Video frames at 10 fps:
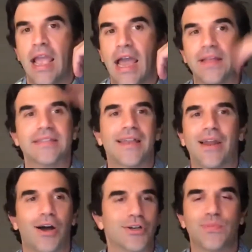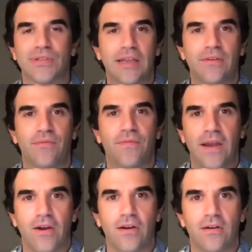And that's not hundred percent
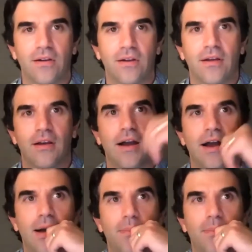fair, um,